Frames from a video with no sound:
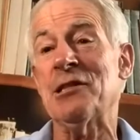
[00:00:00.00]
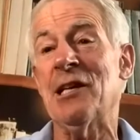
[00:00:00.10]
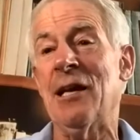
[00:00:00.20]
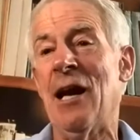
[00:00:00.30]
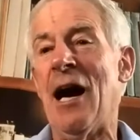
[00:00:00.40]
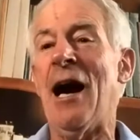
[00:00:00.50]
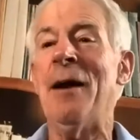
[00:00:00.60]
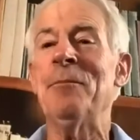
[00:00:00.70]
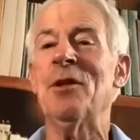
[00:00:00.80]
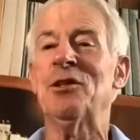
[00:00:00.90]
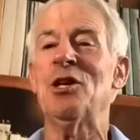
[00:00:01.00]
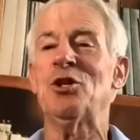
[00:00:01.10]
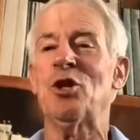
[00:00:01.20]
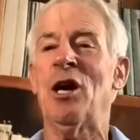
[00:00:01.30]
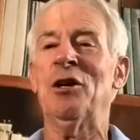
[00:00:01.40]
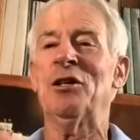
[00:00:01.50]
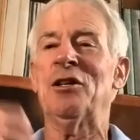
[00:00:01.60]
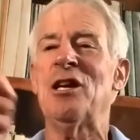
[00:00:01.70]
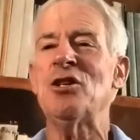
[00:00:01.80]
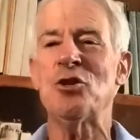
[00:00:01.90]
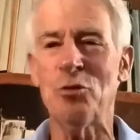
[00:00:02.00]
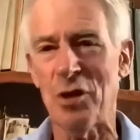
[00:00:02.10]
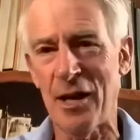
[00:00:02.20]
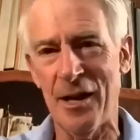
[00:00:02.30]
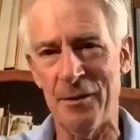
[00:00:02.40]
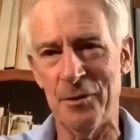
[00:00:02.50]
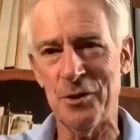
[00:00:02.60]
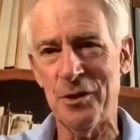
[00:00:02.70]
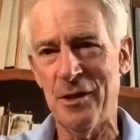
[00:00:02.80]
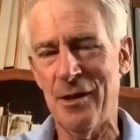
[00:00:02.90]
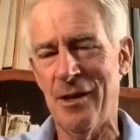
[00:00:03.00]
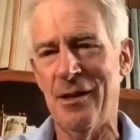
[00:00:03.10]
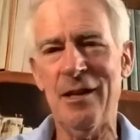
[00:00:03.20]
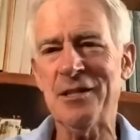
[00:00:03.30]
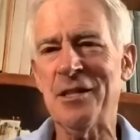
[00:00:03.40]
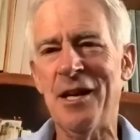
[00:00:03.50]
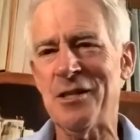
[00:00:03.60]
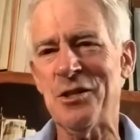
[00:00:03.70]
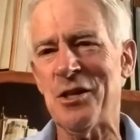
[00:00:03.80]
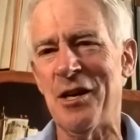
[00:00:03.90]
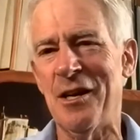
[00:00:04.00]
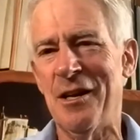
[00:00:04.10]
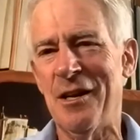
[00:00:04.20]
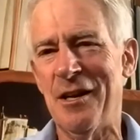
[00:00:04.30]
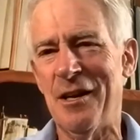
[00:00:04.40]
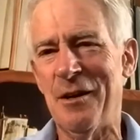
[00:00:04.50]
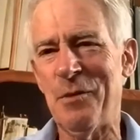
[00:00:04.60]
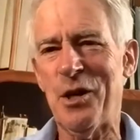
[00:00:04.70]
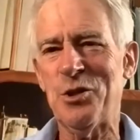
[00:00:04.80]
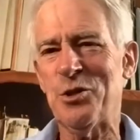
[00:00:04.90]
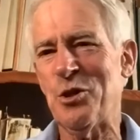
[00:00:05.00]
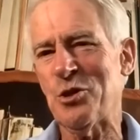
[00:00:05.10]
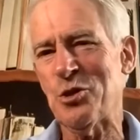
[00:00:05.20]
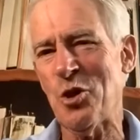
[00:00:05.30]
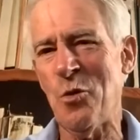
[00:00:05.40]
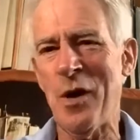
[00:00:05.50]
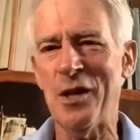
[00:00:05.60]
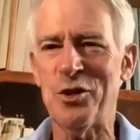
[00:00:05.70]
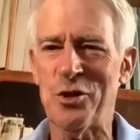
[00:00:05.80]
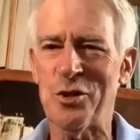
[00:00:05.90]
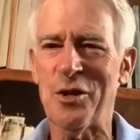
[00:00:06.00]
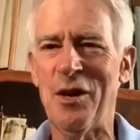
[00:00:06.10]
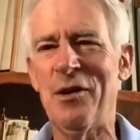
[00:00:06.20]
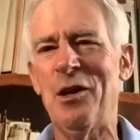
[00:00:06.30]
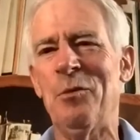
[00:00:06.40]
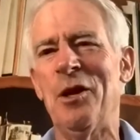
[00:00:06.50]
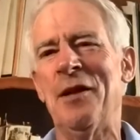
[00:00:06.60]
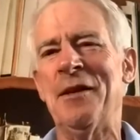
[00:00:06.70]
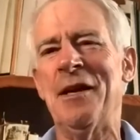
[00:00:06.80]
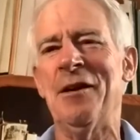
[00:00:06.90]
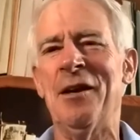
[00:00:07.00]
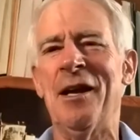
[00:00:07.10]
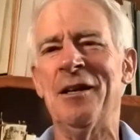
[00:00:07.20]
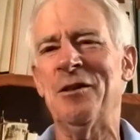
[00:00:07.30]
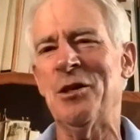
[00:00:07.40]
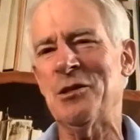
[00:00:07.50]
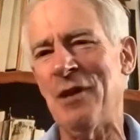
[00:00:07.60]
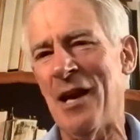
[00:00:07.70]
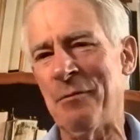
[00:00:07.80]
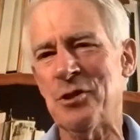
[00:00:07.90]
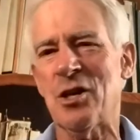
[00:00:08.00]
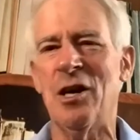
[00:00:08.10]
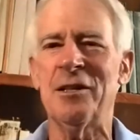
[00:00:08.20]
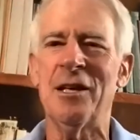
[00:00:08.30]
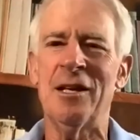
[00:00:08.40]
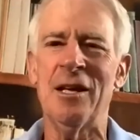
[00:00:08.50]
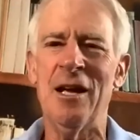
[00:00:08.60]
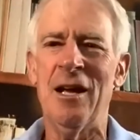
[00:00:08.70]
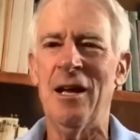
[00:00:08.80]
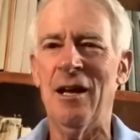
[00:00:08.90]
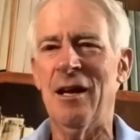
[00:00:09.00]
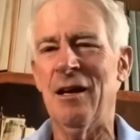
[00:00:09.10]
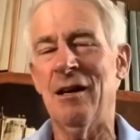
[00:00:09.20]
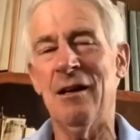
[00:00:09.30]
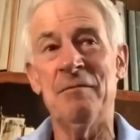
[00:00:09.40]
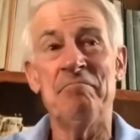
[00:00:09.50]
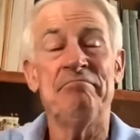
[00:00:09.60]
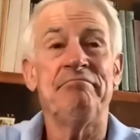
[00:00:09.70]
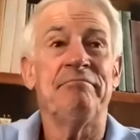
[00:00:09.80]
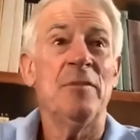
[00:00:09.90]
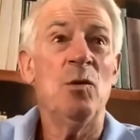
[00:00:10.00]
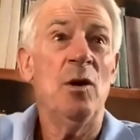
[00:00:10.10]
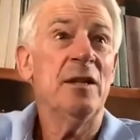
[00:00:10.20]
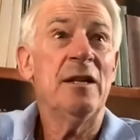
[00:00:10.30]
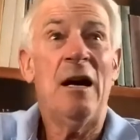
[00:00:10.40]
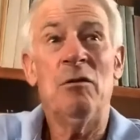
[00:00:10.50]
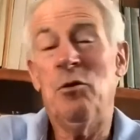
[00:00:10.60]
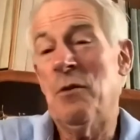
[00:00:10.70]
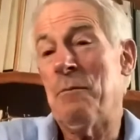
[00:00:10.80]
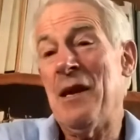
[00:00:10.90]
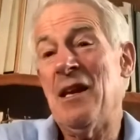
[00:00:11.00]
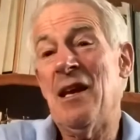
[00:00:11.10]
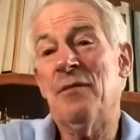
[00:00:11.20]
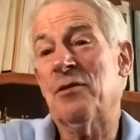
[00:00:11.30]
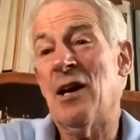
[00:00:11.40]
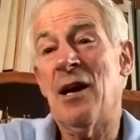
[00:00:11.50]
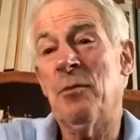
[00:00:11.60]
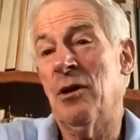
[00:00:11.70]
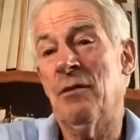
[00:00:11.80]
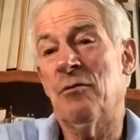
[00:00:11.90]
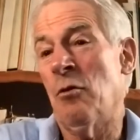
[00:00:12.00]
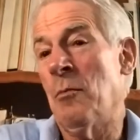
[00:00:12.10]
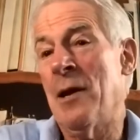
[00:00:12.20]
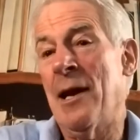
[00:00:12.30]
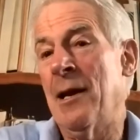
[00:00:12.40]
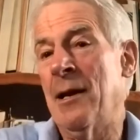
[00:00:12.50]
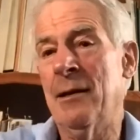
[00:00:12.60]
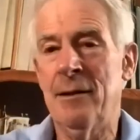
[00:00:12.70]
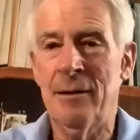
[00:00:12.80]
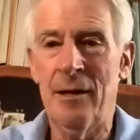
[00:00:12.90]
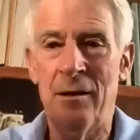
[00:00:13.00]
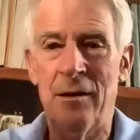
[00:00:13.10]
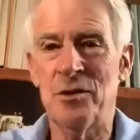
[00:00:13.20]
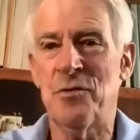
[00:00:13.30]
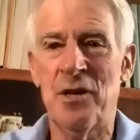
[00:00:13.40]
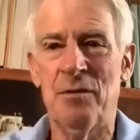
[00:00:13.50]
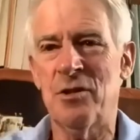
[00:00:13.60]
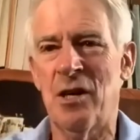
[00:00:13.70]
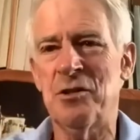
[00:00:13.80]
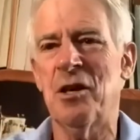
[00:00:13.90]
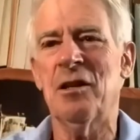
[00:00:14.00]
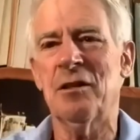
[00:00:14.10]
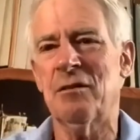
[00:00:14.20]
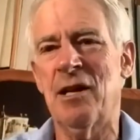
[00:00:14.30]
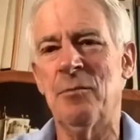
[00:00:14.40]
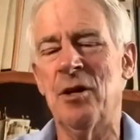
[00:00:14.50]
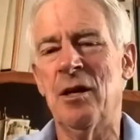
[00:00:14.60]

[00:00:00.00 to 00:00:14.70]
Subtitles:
Like, I'm the teacher, I'm going to teach you the language. That's not necessary, because there's so much available on the internet in terms of language content. You want to download a PDF grammar of Romanian, there it is, free of charge. You got the grammar.